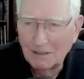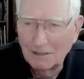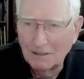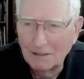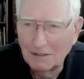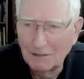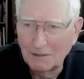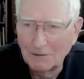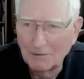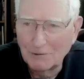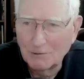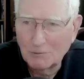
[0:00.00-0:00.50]

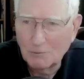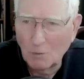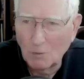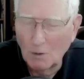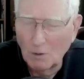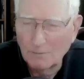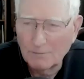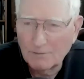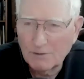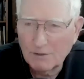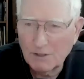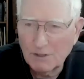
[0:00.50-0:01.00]
uh, the
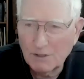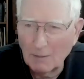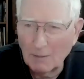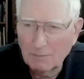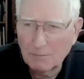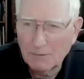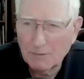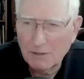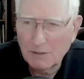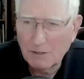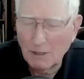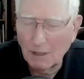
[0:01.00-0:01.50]
12
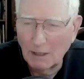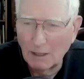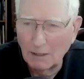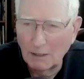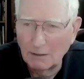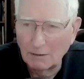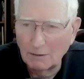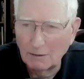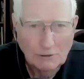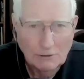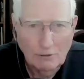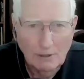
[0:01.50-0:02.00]
steps,
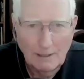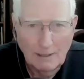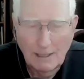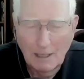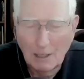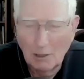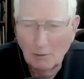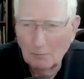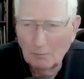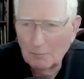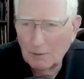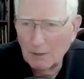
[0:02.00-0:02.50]
and trying to
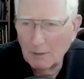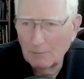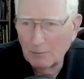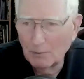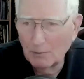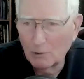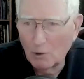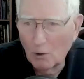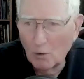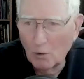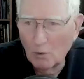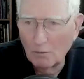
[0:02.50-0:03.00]
help people
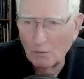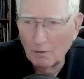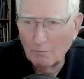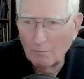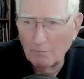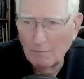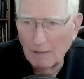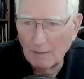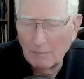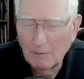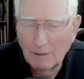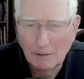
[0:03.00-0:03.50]
go
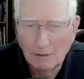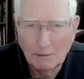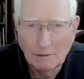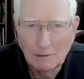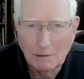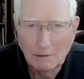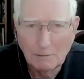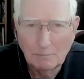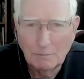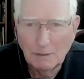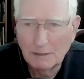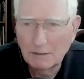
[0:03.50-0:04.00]
maybe a
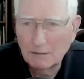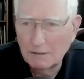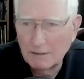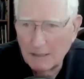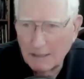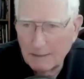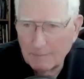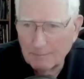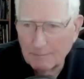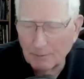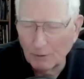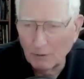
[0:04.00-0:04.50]
little bit
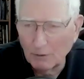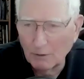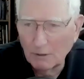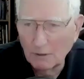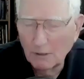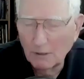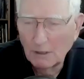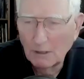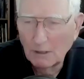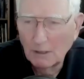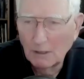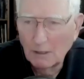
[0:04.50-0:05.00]
deeper
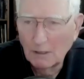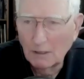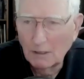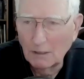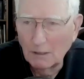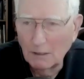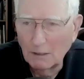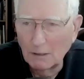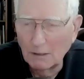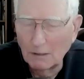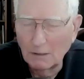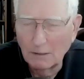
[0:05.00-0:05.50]

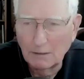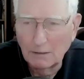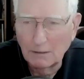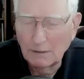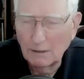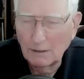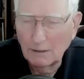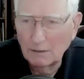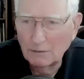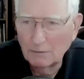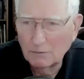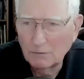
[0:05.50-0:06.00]
uh,
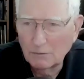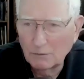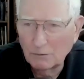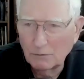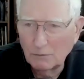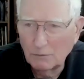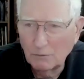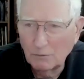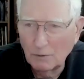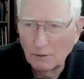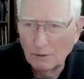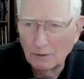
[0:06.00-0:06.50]

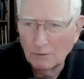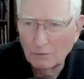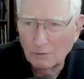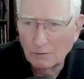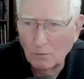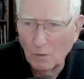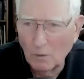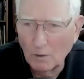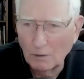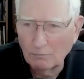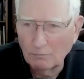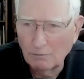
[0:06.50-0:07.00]
into, into
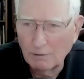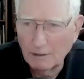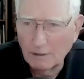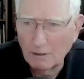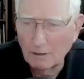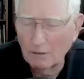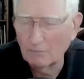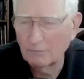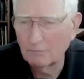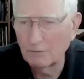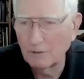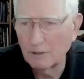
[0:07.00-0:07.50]
what
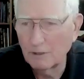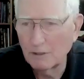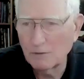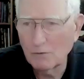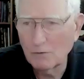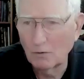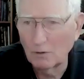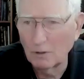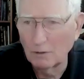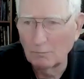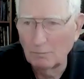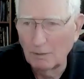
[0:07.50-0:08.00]
recovery is
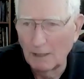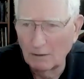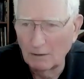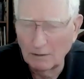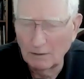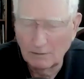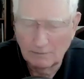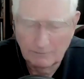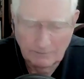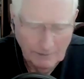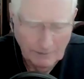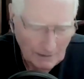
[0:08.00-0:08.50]
all about.
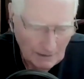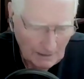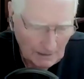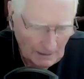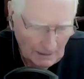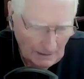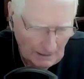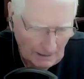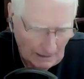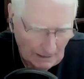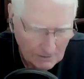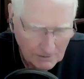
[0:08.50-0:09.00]
I've
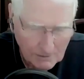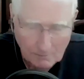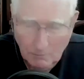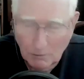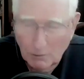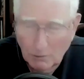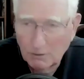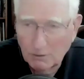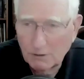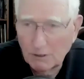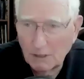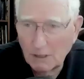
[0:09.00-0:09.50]
had some
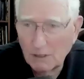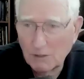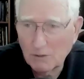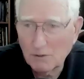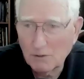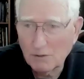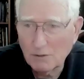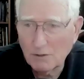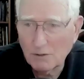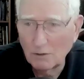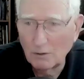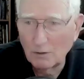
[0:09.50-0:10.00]
good
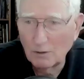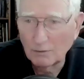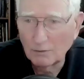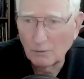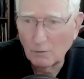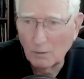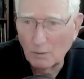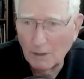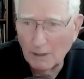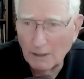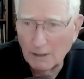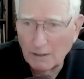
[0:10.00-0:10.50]
teachers along the
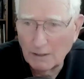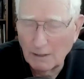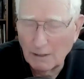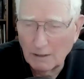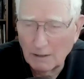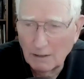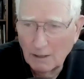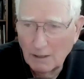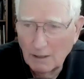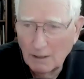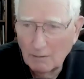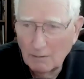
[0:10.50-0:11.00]
way. They
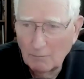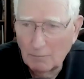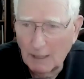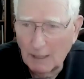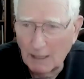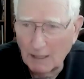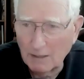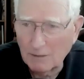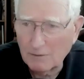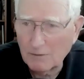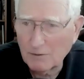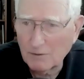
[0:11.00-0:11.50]

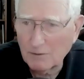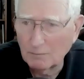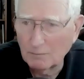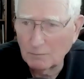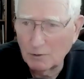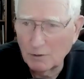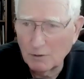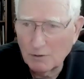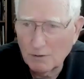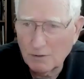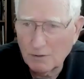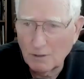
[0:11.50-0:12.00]
passed some
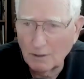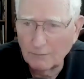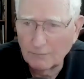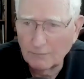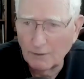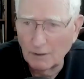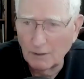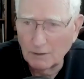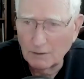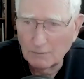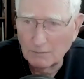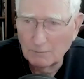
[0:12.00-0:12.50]
good stuff
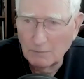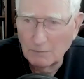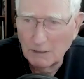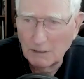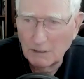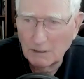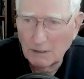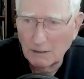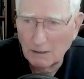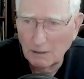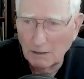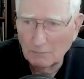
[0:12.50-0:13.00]
on to me,
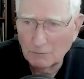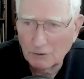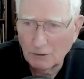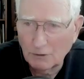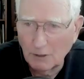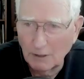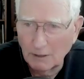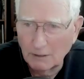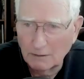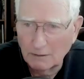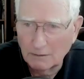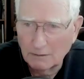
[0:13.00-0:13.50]
and I'm
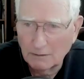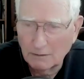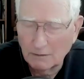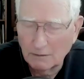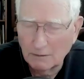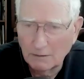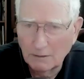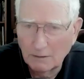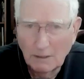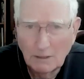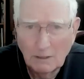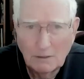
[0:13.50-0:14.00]
trying
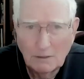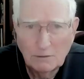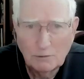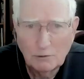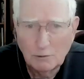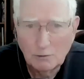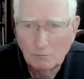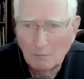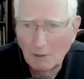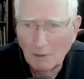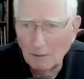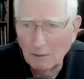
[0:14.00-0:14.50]
to
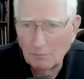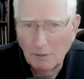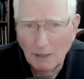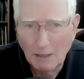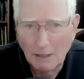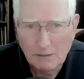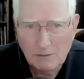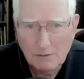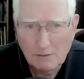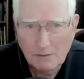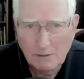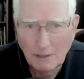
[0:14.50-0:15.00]
do my
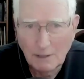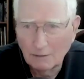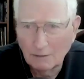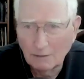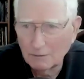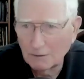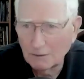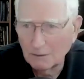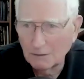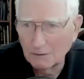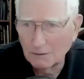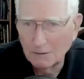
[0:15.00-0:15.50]
best now
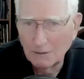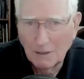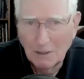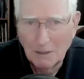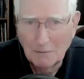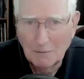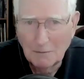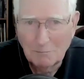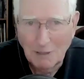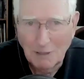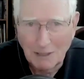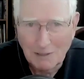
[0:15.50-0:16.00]
to
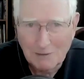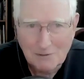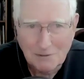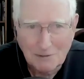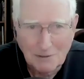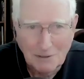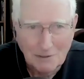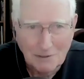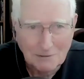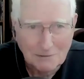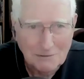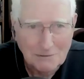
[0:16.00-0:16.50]
pass it
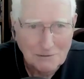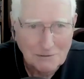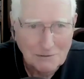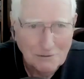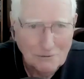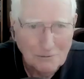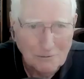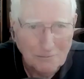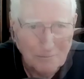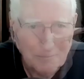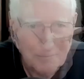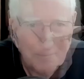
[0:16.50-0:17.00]
on to
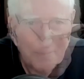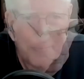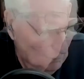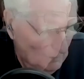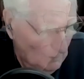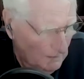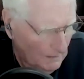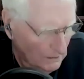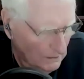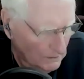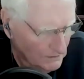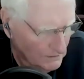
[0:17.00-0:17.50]
you.
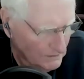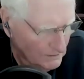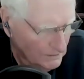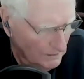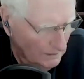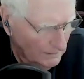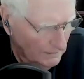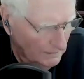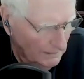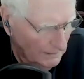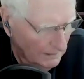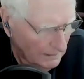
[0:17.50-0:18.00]
We are
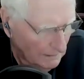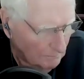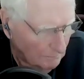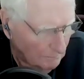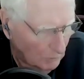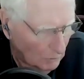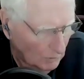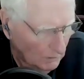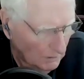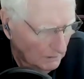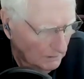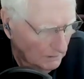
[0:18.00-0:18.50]
studying a
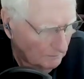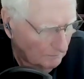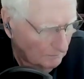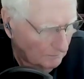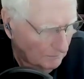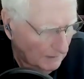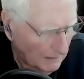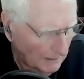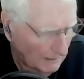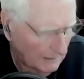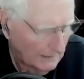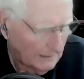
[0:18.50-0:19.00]
book
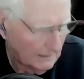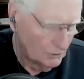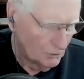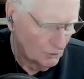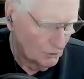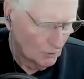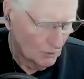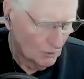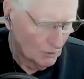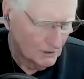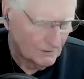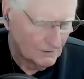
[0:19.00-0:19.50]
by
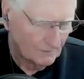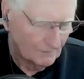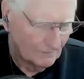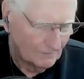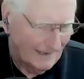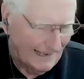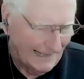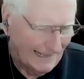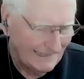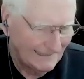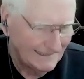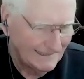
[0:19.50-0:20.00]
George
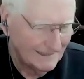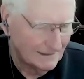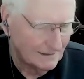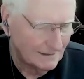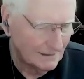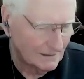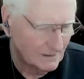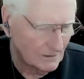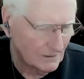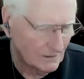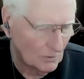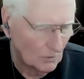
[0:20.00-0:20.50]
Vaillant.
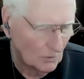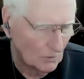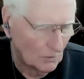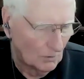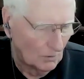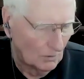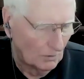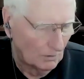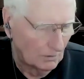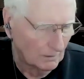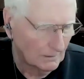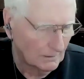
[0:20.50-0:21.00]
It's
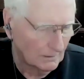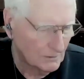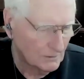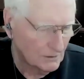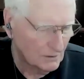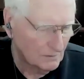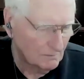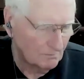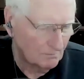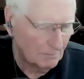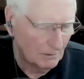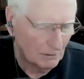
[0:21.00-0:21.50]
called
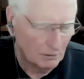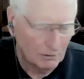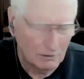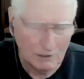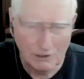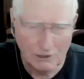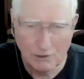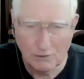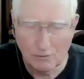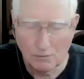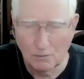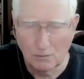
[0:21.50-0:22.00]

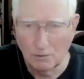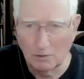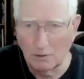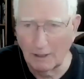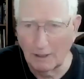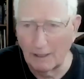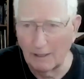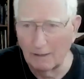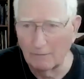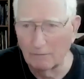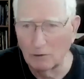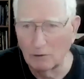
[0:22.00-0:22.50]
Spiritual
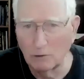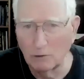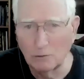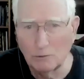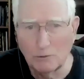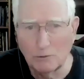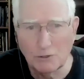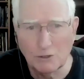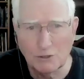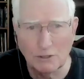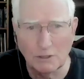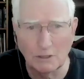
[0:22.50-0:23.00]

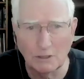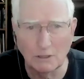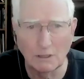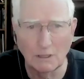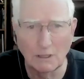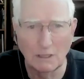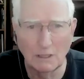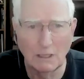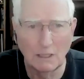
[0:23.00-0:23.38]
Evolution